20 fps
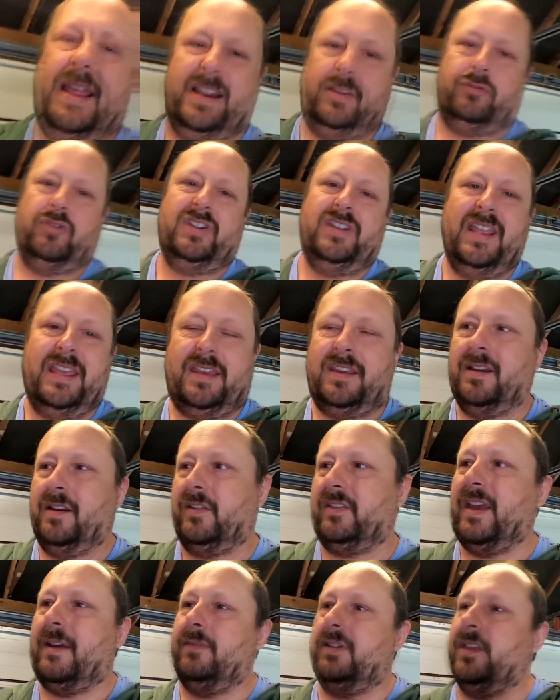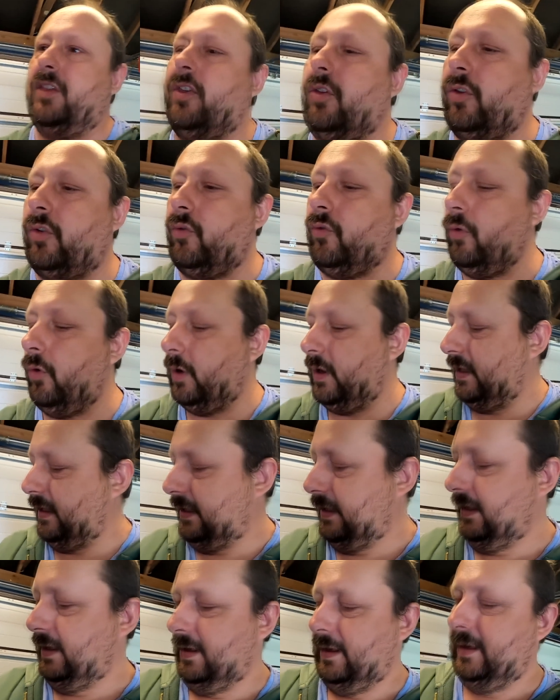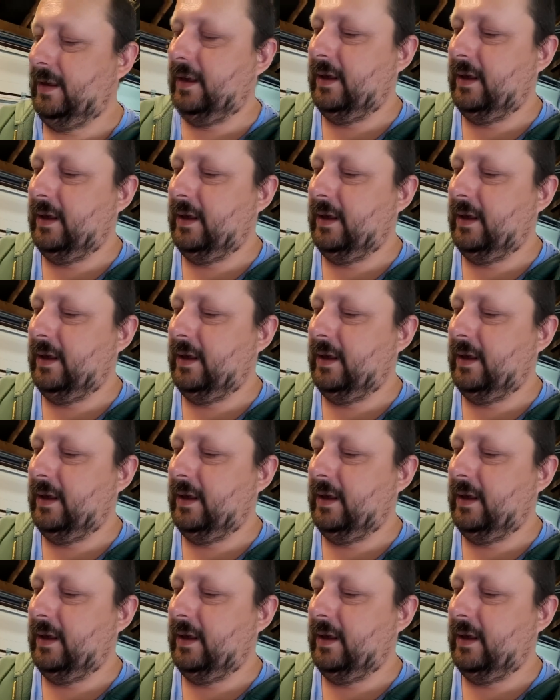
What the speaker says: it's ridiculous having three